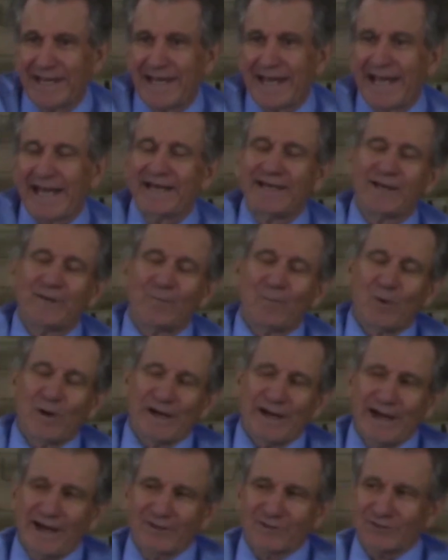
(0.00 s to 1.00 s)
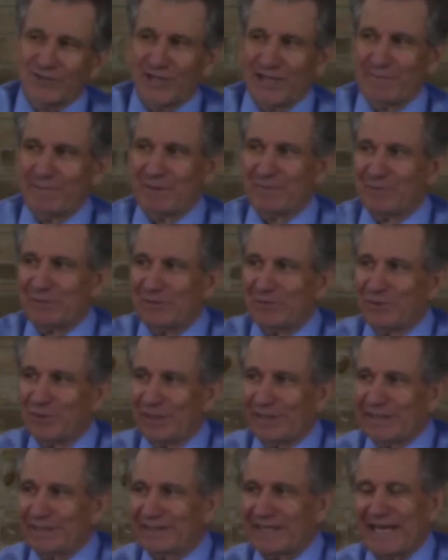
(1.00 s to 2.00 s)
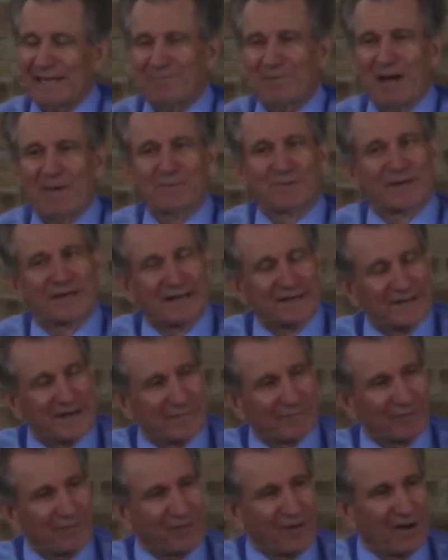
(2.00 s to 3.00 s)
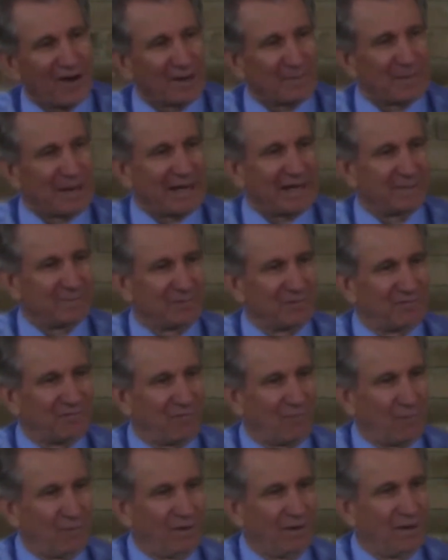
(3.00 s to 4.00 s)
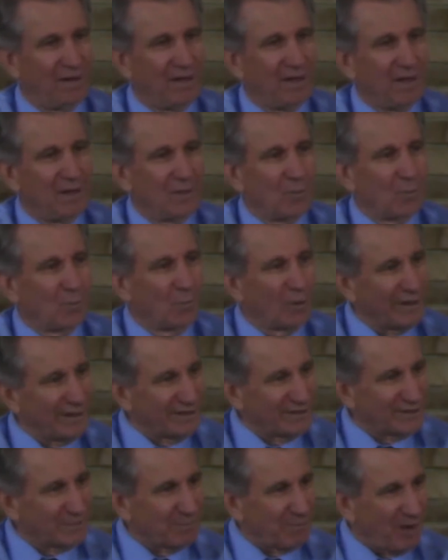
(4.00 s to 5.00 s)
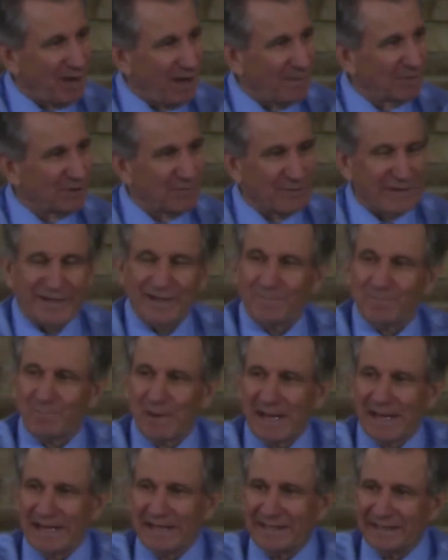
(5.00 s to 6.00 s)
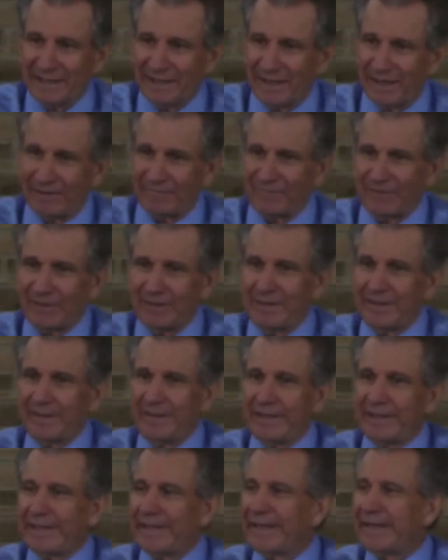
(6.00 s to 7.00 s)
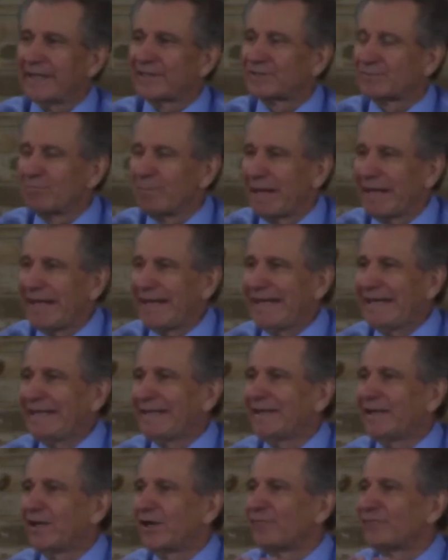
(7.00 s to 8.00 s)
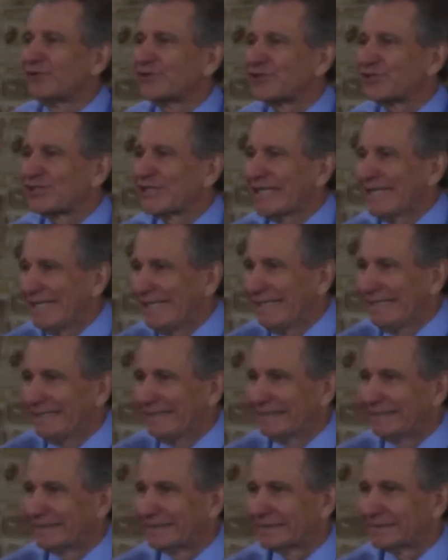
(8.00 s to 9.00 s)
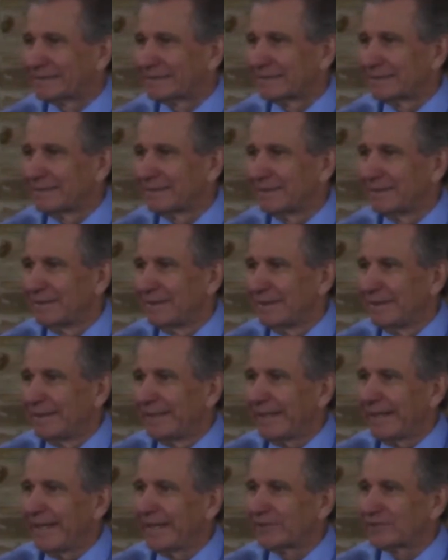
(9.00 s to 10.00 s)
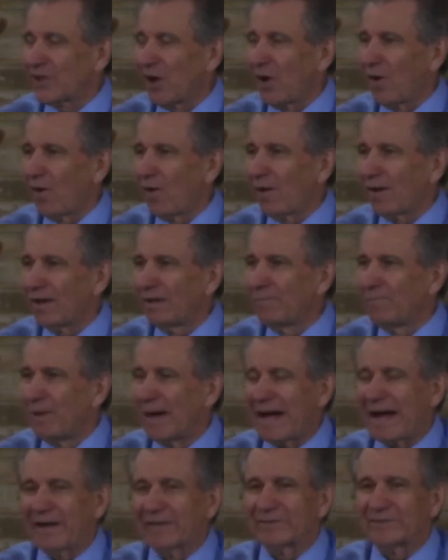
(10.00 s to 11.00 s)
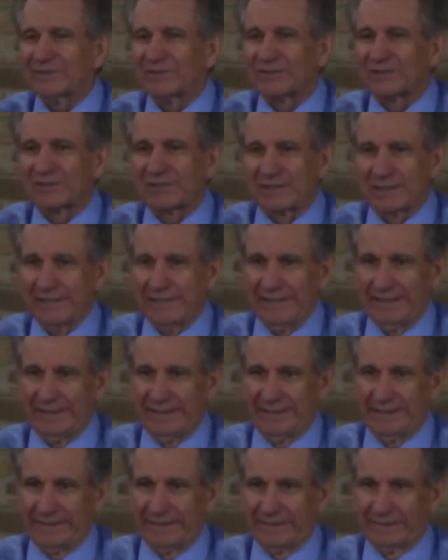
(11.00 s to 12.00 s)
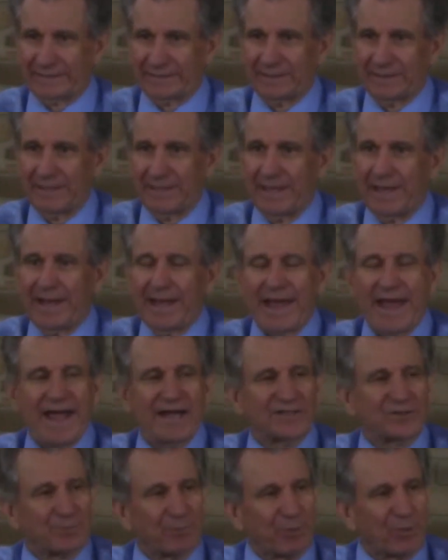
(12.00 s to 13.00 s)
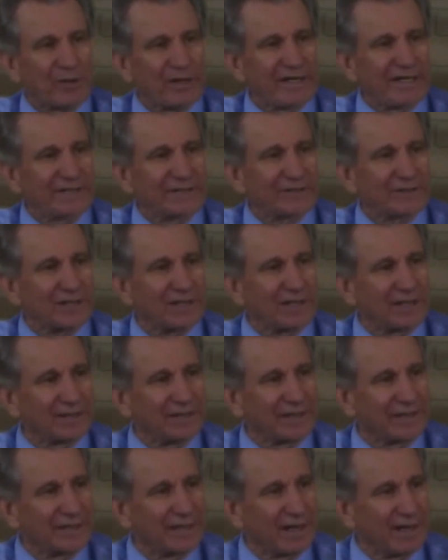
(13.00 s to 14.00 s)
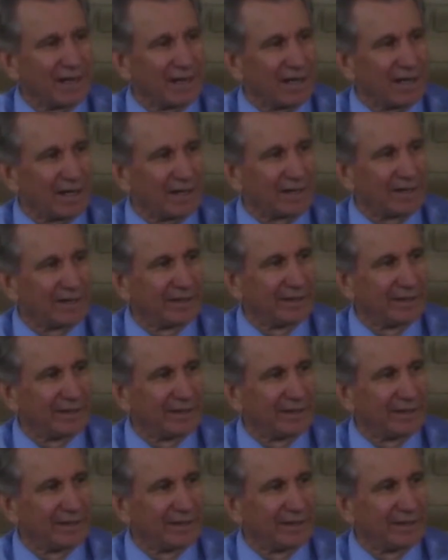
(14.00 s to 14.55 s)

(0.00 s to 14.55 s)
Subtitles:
And what else hit me, when you look at that pomegranate, I never thought about it before. What is a pomegranate made of? It's made of seeds. It's all about seeds. As priests unto God,